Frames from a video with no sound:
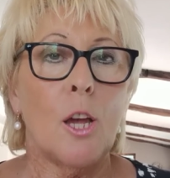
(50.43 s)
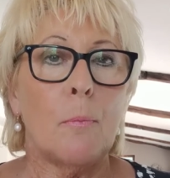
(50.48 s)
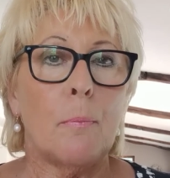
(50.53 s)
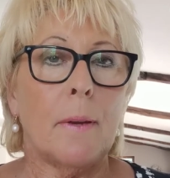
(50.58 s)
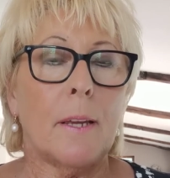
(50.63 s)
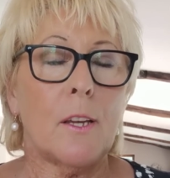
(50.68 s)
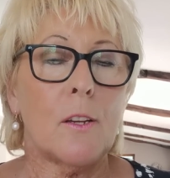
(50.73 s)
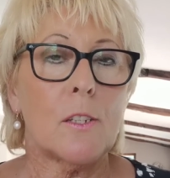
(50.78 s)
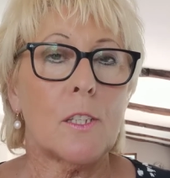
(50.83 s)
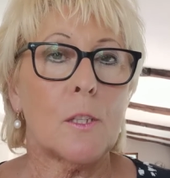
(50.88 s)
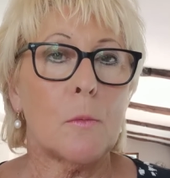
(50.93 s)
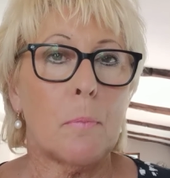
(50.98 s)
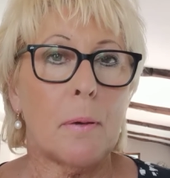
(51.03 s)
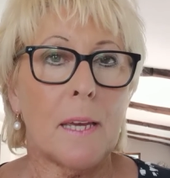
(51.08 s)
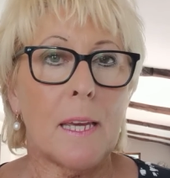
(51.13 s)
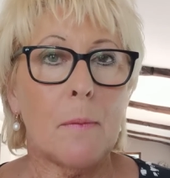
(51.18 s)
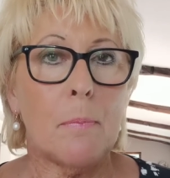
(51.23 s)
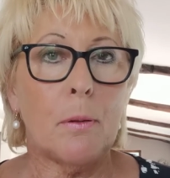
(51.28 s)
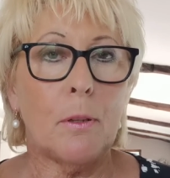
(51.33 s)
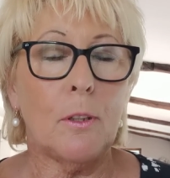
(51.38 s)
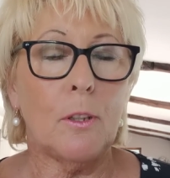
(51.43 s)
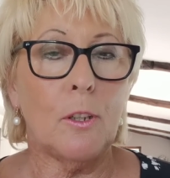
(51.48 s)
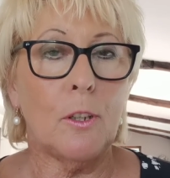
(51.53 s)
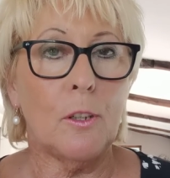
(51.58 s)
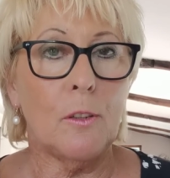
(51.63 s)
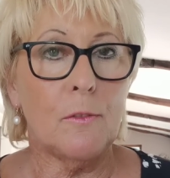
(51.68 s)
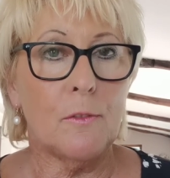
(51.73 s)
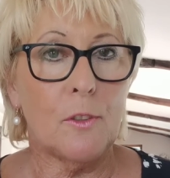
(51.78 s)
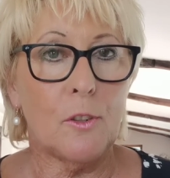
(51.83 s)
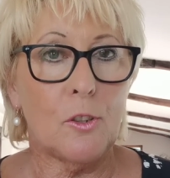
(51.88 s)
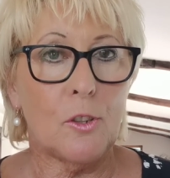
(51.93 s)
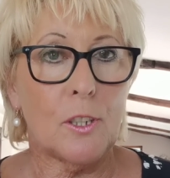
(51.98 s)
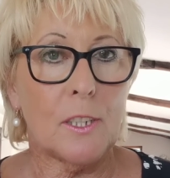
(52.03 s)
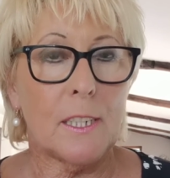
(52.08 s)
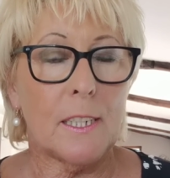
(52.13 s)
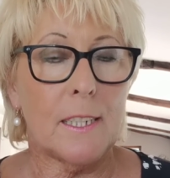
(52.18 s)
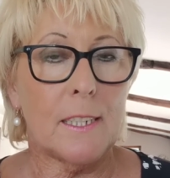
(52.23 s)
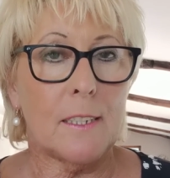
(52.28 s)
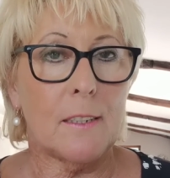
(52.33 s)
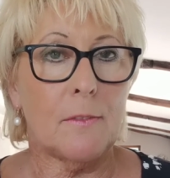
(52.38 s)
Because the people who
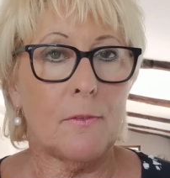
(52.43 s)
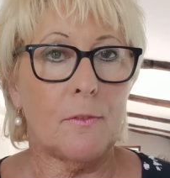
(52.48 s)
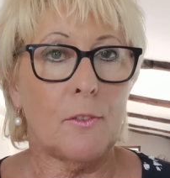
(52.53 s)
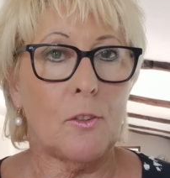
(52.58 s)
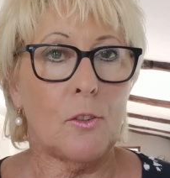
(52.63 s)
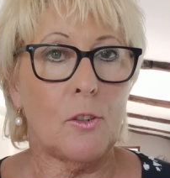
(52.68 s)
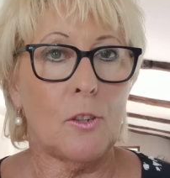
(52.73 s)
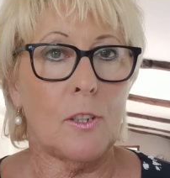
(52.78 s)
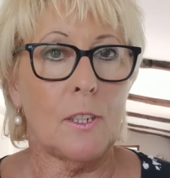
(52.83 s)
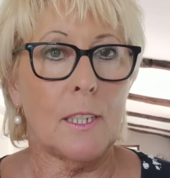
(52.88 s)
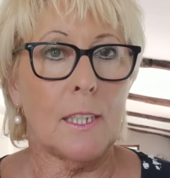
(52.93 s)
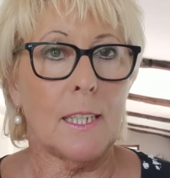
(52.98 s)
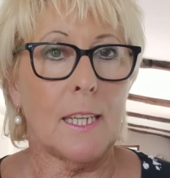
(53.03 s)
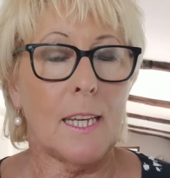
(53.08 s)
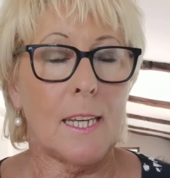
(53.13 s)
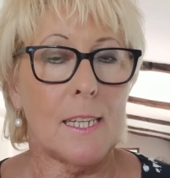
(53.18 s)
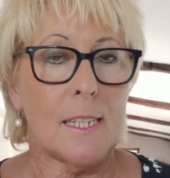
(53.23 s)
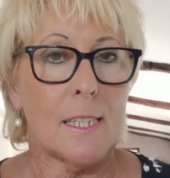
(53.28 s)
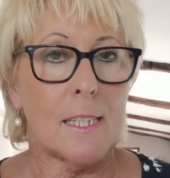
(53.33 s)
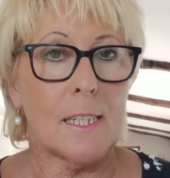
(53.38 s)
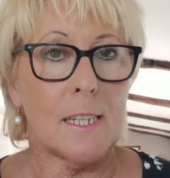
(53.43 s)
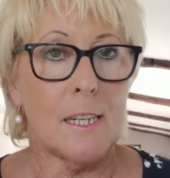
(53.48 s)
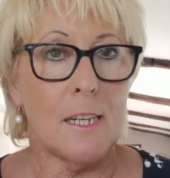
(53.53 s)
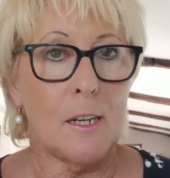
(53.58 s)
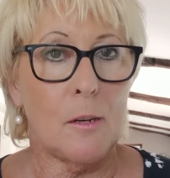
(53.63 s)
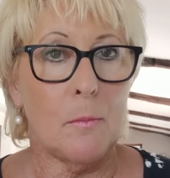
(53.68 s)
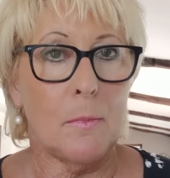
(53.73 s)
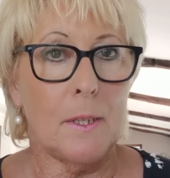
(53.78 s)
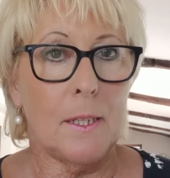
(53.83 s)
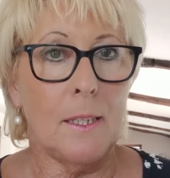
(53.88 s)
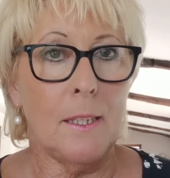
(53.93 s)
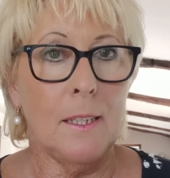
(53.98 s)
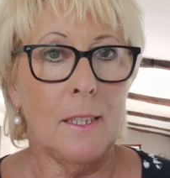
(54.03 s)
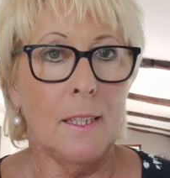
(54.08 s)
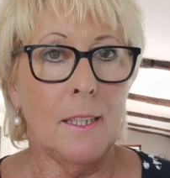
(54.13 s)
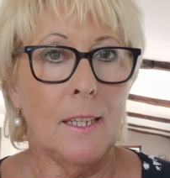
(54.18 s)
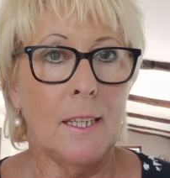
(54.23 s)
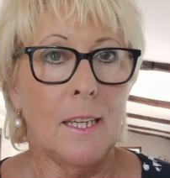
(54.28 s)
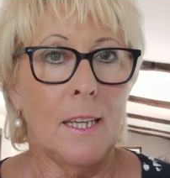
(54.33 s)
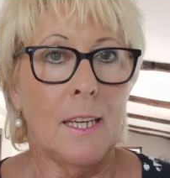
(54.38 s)
voted for Keir Starmer,
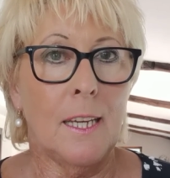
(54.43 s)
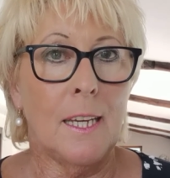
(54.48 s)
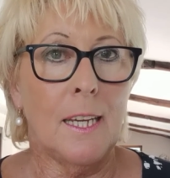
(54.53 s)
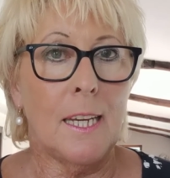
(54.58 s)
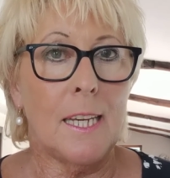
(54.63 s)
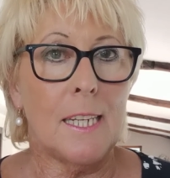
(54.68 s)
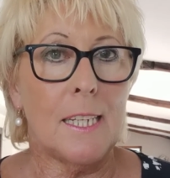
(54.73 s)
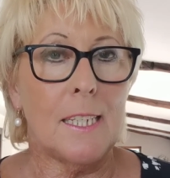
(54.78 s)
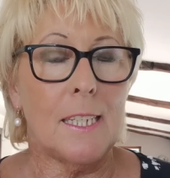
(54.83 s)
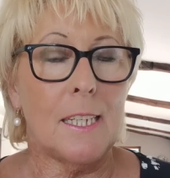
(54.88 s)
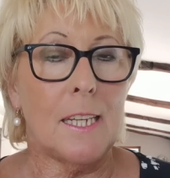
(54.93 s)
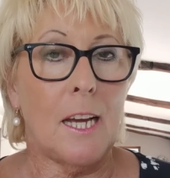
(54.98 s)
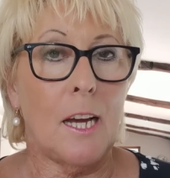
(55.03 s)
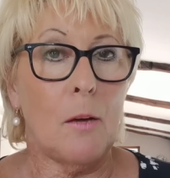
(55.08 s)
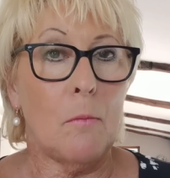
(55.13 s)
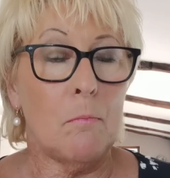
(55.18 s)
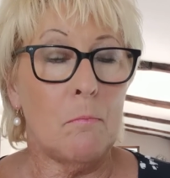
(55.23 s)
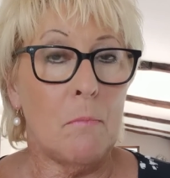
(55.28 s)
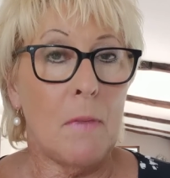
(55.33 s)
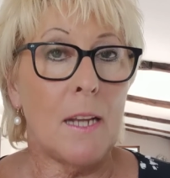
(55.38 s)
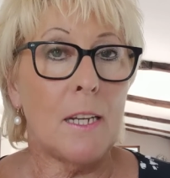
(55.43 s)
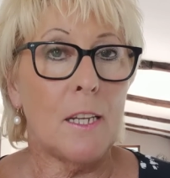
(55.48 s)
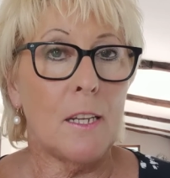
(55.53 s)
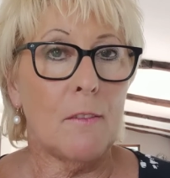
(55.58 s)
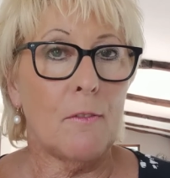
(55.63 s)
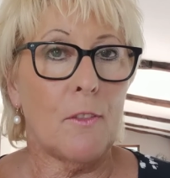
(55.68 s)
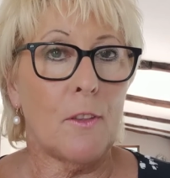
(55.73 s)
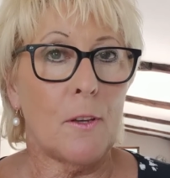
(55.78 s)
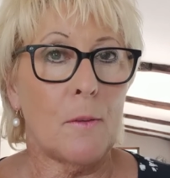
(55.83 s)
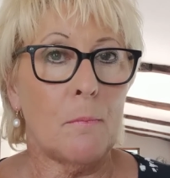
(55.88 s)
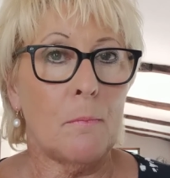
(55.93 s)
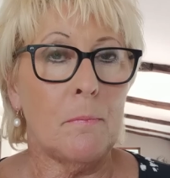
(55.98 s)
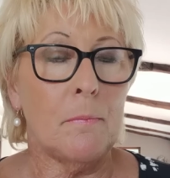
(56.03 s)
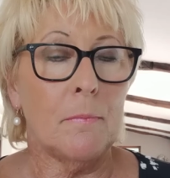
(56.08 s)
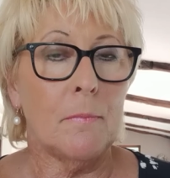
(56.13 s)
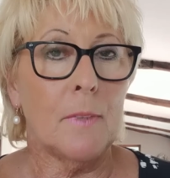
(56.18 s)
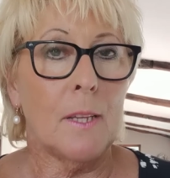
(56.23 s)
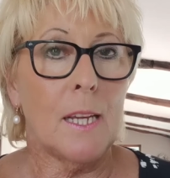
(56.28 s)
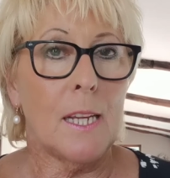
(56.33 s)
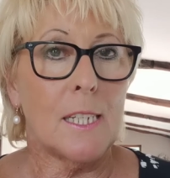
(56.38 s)
many of them
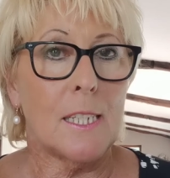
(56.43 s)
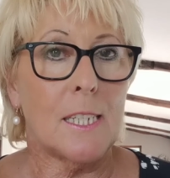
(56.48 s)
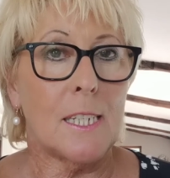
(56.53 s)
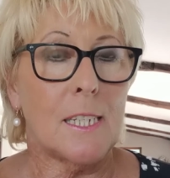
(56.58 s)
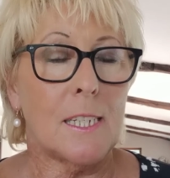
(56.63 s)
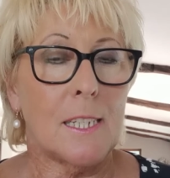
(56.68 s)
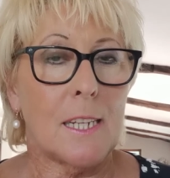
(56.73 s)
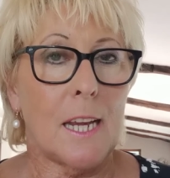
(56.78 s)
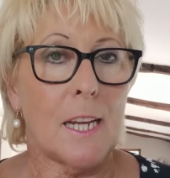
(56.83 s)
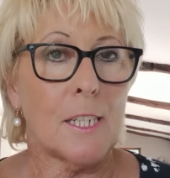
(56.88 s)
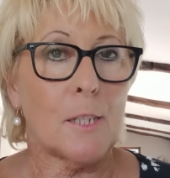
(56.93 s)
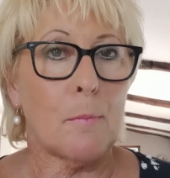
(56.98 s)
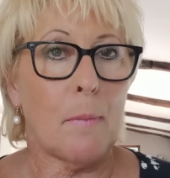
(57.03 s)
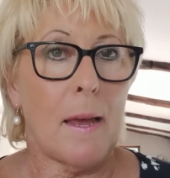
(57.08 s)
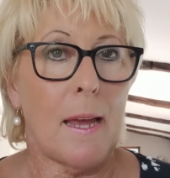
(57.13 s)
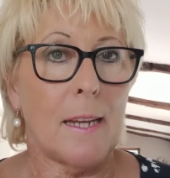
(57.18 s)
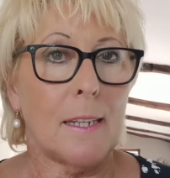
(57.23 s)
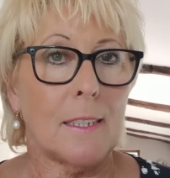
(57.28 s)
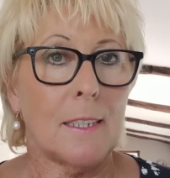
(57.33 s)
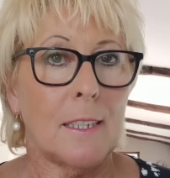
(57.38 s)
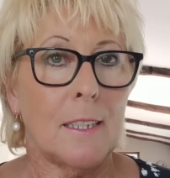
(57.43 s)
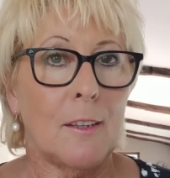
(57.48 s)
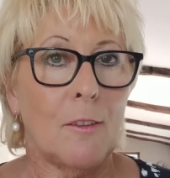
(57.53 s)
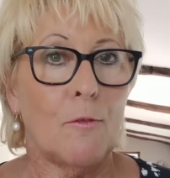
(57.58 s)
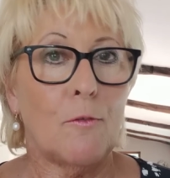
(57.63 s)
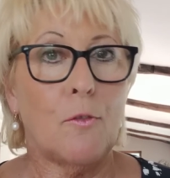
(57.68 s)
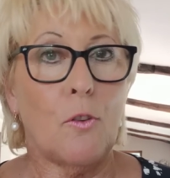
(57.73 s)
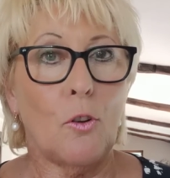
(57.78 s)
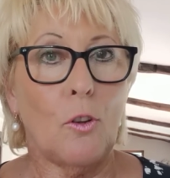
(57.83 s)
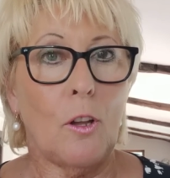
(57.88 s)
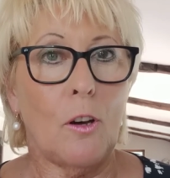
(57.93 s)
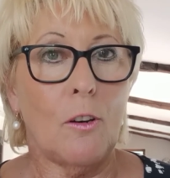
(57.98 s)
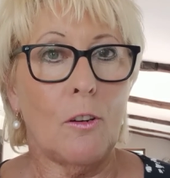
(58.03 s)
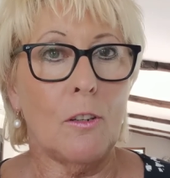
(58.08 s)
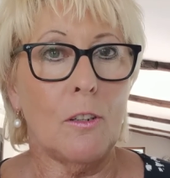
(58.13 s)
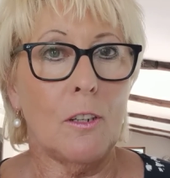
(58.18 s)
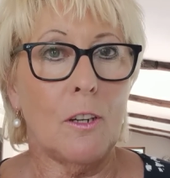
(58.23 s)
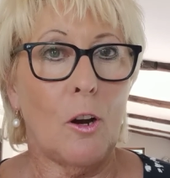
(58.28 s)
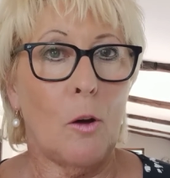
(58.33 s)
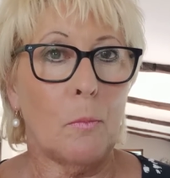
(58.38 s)
didn't expect
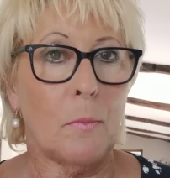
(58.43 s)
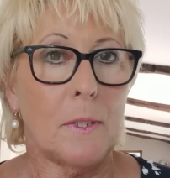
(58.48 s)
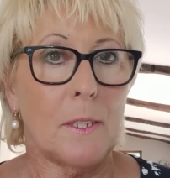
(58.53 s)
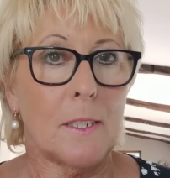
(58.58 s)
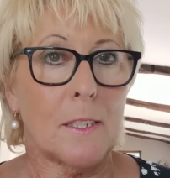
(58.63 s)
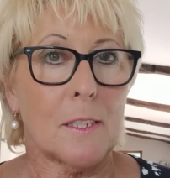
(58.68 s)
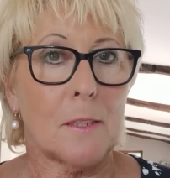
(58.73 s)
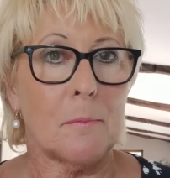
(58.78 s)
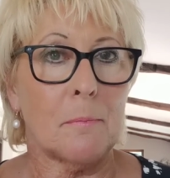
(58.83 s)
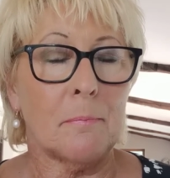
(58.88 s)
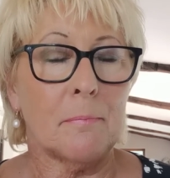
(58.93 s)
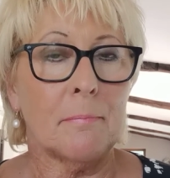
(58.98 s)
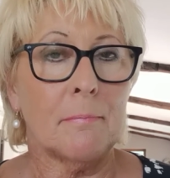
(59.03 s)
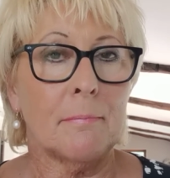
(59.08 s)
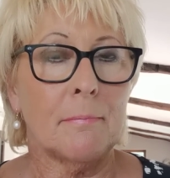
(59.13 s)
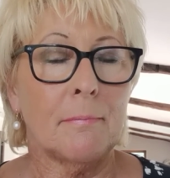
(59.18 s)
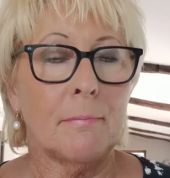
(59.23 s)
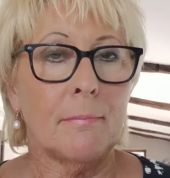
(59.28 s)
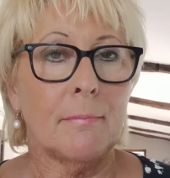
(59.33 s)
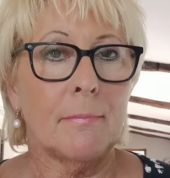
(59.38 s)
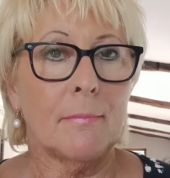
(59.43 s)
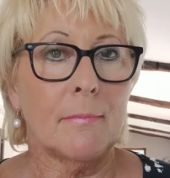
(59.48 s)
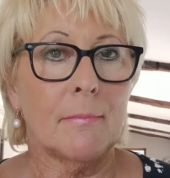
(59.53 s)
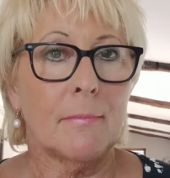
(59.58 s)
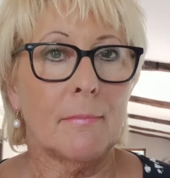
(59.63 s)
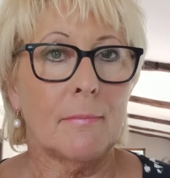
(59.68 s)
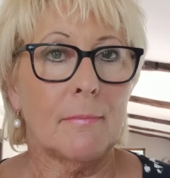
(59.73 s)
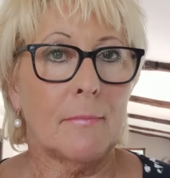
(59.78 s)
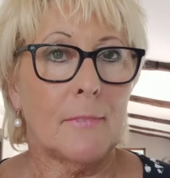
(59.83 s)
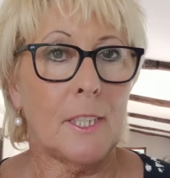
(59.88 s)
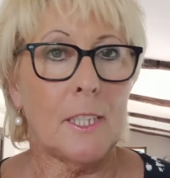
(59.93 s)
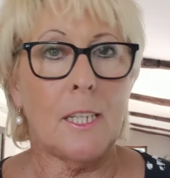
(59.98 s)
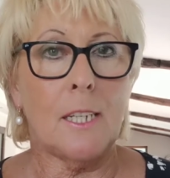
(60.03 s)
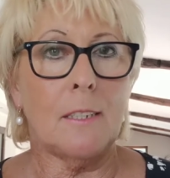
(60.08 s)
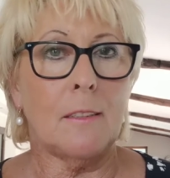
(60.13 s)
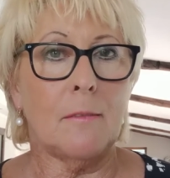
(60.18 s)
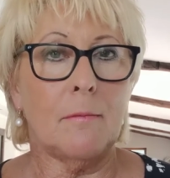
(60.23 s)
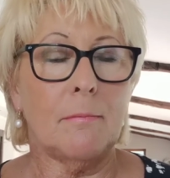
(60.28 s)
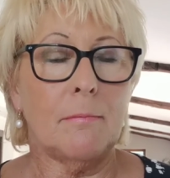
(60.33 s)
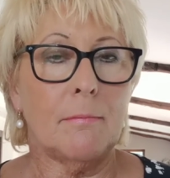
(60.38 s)
full-on communism. They
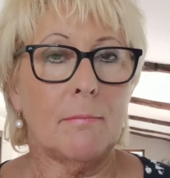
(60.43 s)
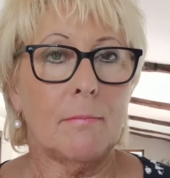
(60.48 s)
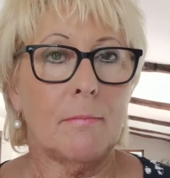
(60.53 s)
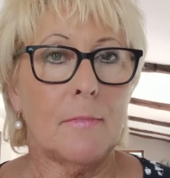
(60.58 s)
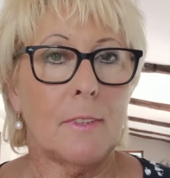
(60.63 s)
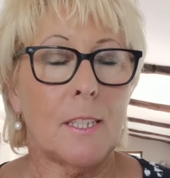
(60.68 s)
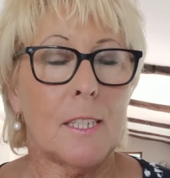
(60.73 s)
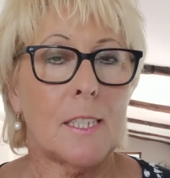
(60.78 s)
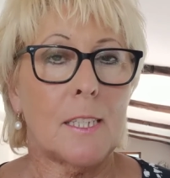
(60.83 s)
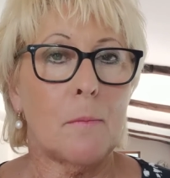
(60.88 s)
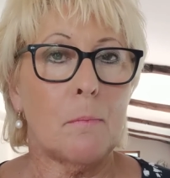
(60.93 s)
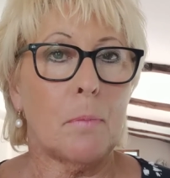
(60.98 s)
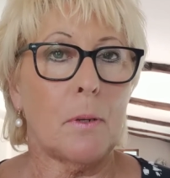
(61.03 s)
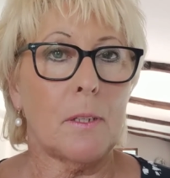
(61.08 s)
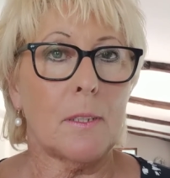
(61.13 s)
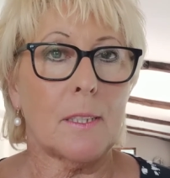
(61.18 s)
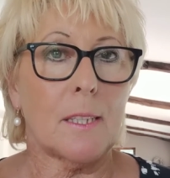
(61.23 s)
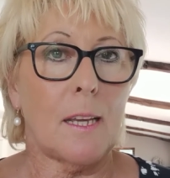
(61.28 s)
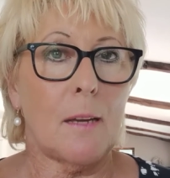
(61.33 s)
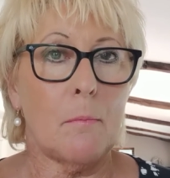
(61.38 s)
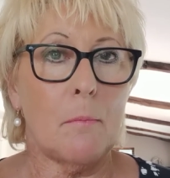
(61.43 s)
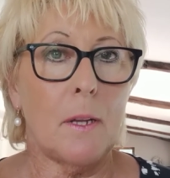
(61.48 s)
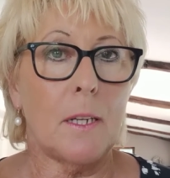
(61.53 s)
didn't. It's as simple as that.